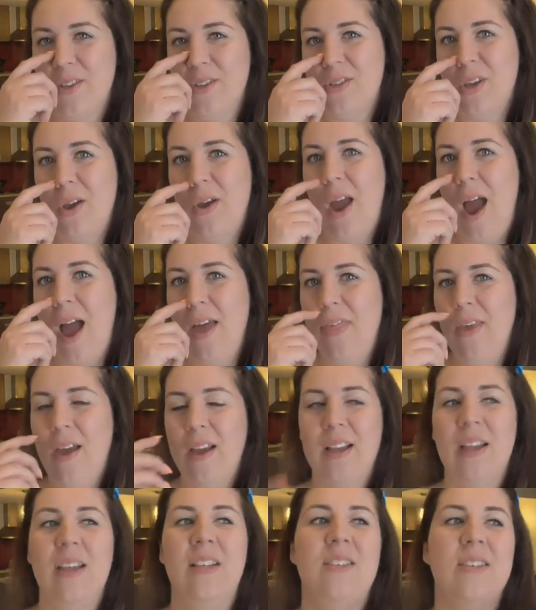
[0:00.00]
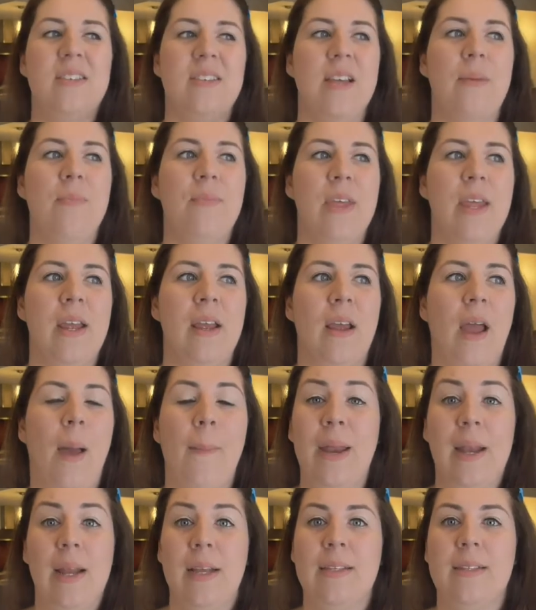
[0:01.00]
So I, it's just something, I
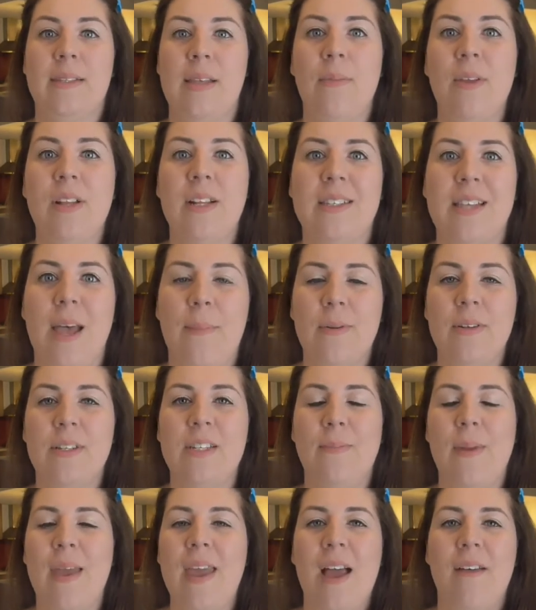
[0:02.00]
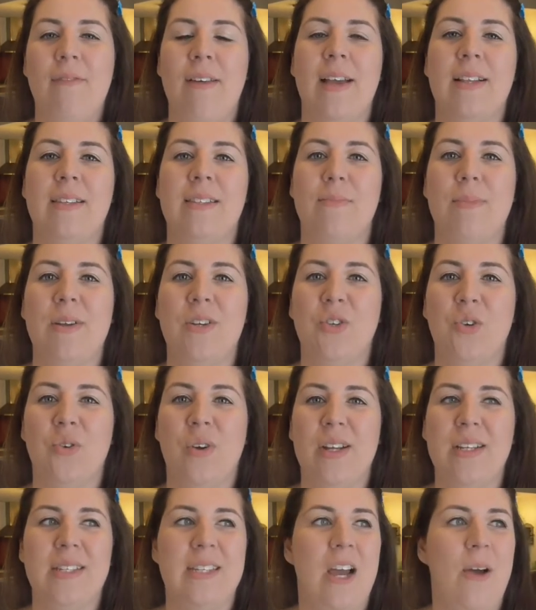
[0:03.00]
mean, it's something that's happened to me. I've had some
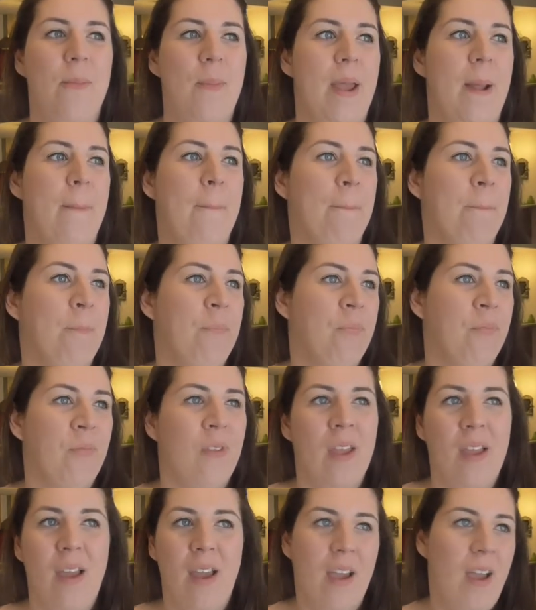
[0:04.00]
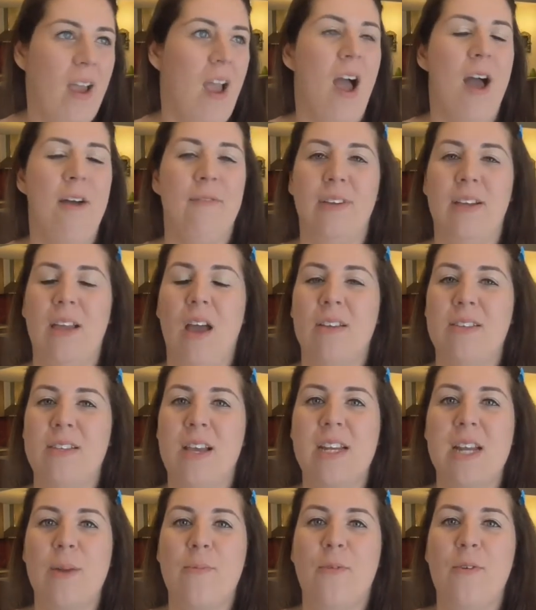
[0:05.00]
mentorees tell me, I've
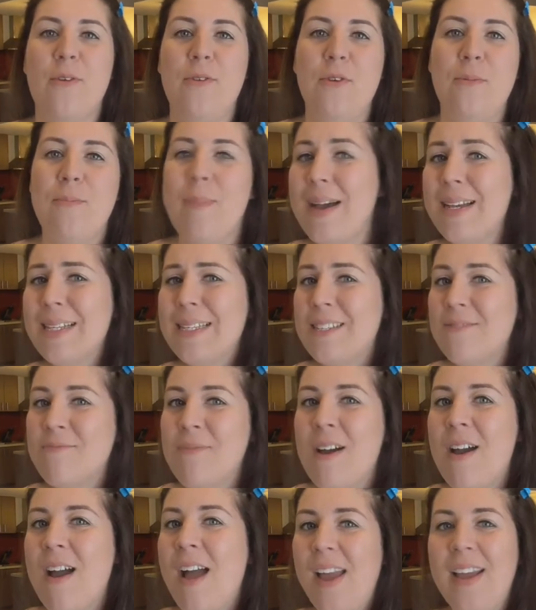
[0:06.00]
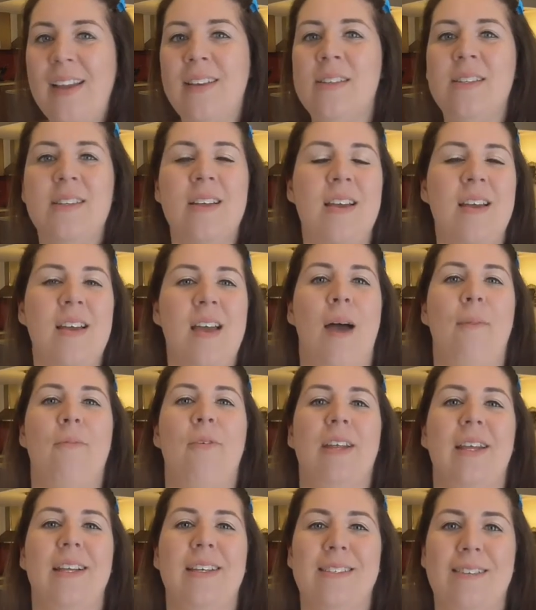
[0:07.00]
signed up for a new mastermind. I'm
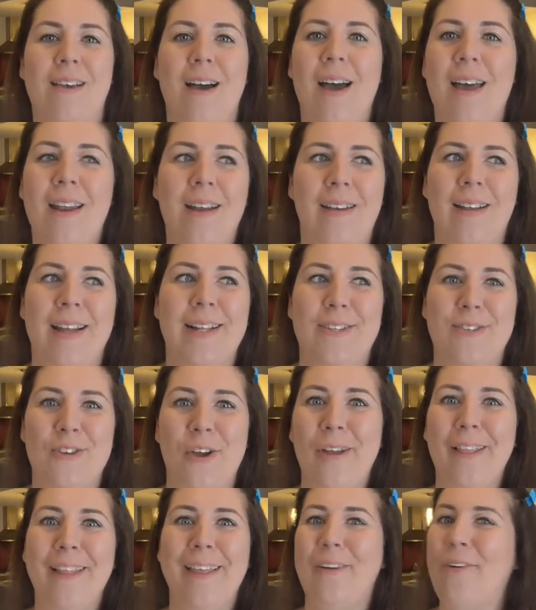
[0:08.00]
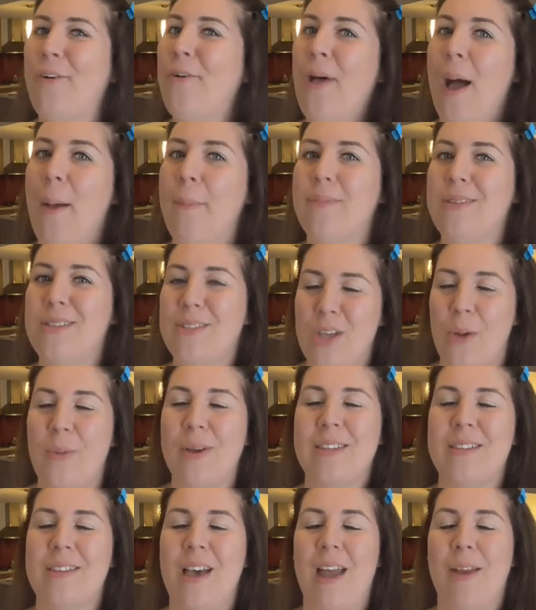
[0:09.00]
really excited, and that's totally cool. I'm so
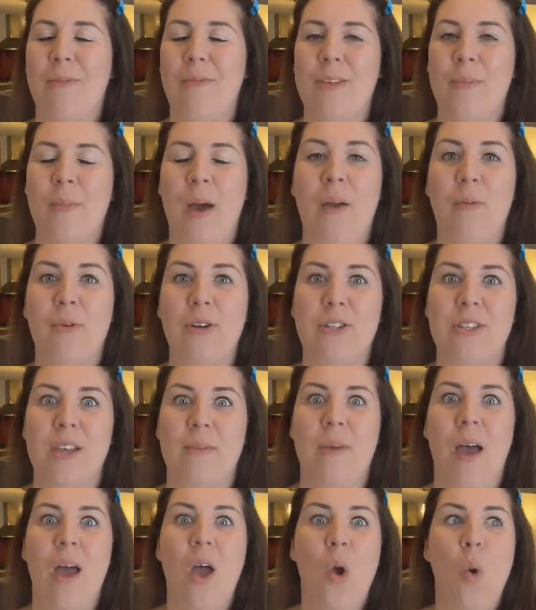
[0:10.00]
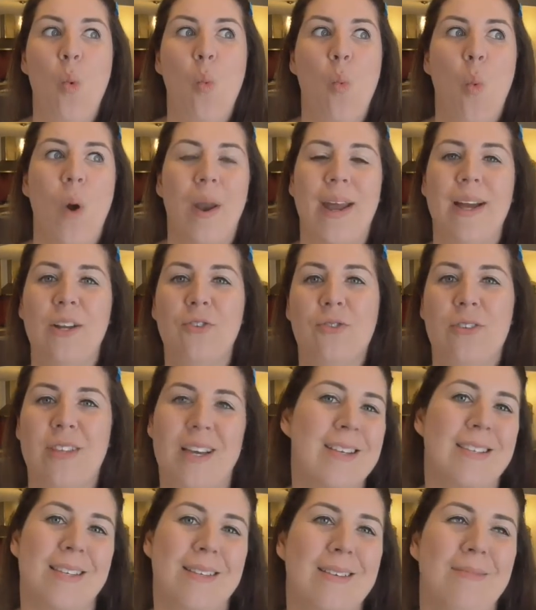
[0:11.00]
excited for them. I wish them
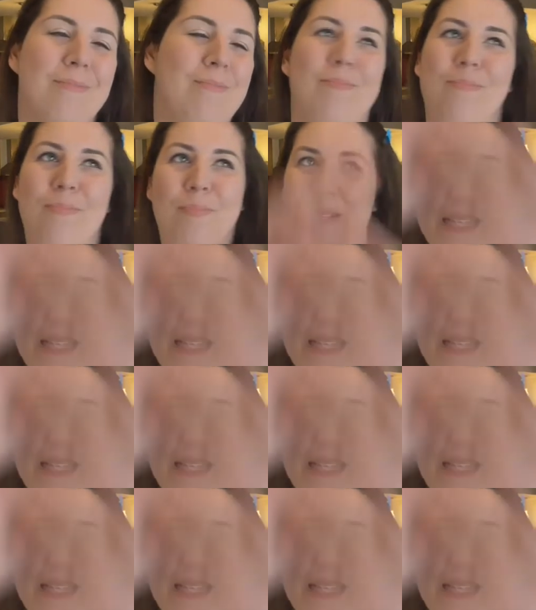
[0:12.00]
100,000%